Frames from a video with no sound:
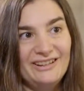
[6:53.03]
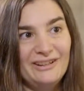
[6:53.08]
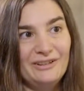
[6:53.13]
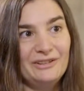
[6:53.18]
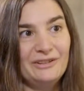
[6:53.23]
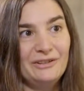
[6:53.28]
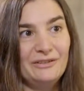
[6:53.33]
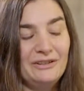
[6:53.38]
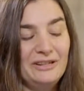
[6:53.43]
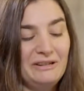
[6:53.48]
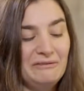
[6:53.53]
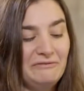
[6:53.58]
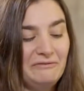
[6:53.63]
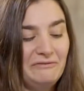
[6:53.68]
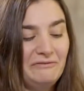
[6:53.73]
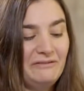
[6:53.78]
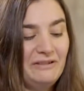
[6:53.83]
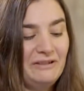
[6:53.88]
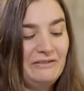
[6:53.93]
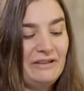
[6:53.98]
So
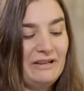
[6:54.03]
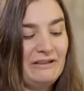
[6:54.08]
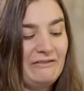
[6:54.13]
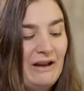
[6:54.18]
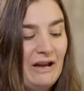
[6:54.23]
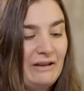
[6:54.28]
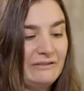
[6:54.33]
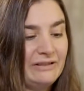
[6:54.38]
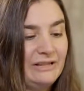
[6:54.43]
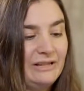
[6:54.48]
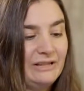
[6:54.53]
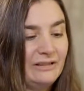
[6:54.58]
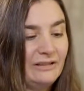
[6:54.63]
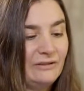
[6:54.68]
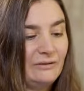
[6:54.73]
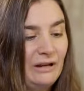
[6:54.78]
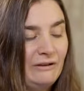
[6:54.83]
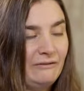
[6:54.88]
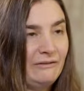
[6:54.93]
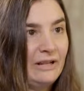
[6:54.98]
if they've had selected
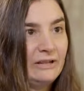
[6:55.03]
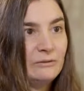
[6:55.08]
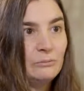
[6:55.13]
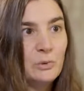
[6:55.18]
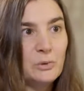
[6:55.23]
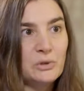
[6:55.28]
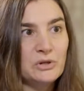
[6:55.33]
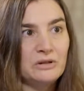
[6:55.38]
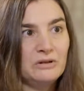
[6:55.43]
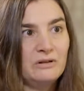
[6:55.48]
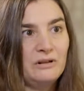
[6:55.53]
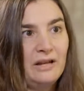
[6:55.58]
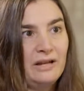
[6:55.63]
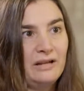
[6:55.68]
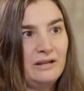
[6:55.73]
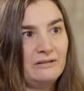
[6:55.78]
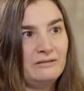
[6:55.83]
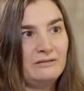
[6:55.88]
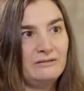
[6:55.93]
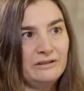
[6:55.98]
to have less motion, I
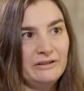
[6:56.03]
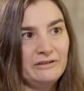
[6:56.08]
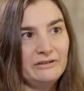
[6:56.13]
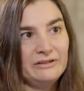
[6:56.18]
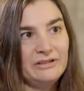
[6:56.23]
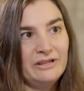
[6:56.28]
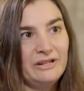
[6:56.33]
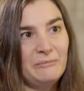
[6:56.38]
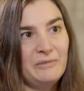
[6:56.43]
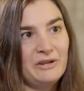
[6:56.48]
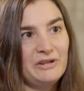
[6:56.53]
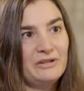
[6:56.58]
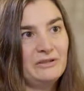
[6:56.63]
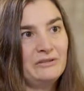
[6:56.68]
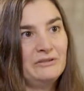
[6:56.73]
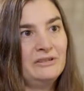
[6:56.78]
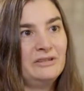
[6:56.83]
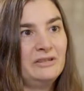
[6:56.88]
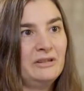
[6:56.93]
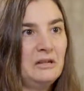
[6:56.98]
can reduce the
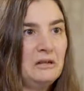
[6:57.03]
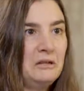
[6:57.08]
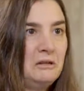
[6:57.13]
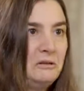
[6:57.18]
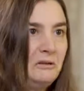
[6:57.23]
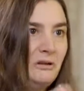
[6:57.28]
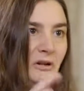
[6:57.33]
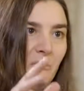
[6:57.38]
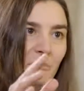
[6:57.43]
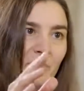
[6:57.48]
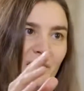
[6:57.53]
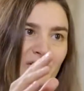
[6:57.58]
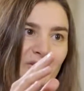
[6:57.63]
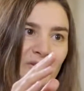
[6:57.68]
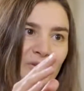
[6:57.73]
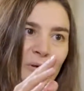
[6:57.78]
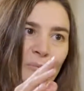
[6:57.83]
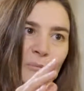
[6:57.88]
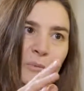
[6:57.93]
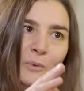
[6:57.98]
animations, go back
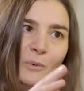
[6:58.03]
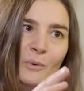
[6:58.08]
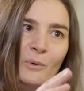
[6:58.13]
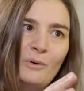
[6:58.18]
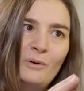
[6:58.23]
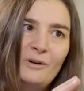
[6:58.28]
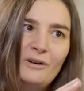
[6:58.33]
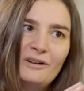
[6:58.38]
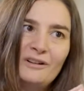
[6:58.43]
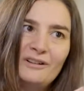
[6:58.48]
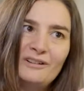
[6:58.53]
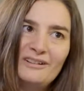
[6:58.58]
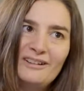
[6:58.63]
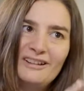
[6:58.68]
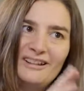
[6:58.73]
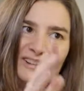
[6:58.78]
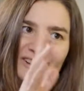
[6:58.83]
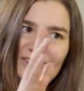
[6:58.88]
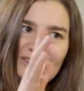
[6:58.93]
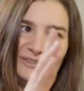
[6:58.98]
to a more
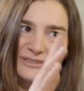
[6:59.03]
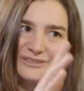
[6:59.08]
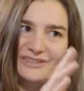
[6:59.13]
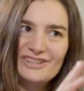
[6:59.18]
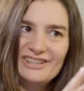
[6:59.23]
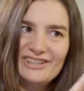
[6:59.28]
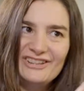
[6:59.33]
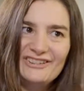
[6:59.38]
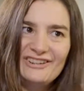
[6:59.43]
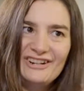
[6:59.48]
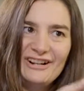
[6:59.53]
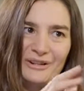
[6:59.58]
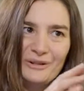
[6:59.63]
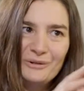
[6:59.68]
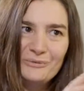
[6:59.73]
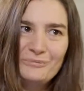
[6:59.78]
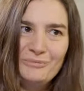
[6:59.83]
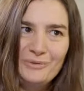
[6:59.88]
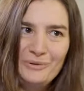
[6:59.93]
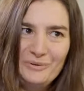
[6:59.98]
considered and
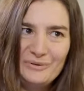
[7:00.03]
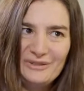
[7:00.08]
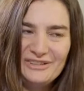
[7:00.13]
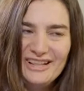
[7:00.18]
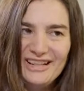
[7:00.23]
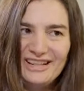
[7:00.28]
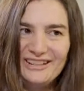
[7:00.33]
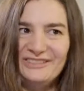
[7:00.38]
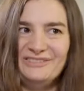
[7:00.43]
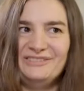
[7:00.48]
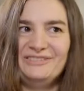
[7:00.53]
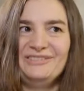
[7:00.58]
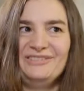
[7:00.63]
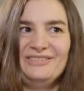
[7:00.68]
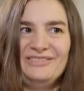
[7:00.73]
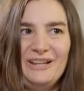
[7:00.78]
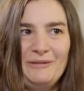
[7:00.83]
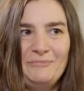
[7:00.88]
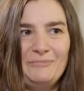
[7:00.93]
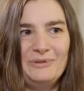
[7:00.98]
composed kind of
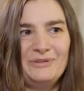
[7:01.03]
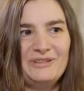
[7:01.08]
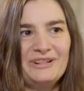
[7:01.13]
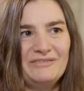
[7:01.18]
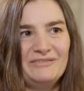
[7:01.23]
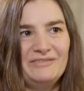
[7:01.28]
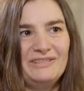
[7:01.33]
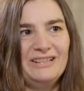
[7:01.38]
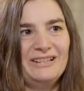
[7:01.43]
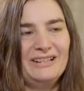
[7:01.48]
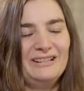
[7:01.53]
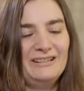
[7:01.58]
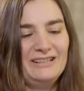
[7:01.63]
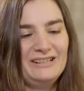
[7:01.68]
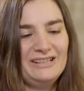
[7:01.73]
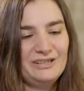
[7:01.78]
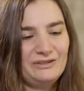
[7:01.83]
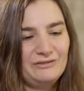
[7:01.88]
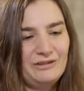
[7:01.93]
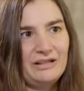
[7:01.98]
typography and
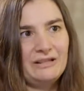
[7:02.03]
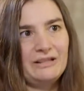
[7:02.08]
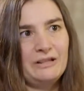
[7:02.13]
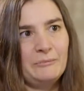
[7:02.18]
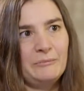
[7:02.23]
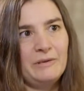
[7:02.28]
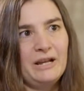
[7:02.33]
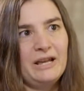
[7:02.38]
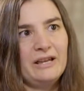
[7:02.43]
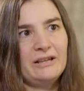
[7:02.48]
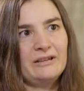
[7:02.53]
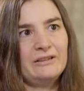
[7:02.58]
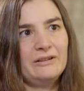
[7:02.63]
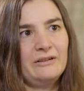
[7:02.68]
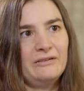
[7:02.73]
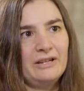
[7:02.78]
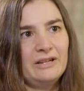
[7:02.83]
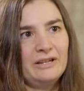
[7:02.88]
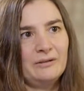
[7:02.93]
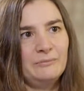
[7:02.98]
distract them less, so
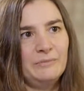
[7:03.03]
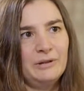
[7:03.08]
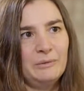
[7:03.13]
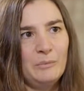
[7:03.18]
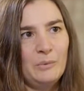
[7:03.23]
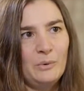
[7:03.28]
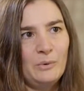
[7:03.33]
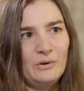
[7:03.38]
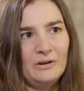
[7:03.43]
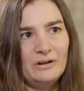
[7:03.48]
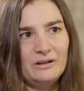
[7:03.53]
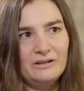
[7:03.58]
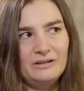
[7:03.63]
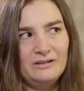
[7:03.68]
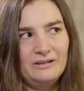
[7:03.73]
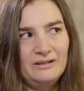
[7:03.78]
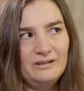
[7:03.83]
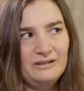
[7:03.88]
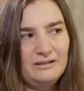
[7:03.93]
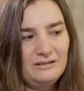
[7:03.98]
they can be more,
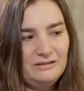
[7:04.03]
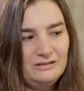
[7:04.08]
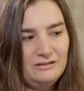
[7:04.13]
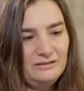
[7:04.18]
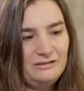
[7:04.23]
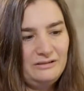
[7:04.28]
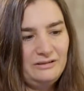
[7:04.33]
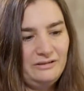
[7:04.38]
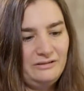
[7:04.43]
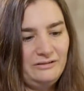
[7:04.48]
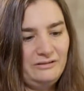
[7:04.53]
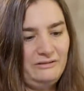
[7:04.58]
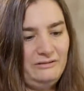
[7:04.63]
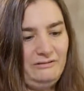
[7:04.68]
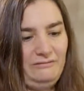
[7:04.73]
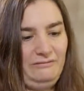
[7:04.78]
you know,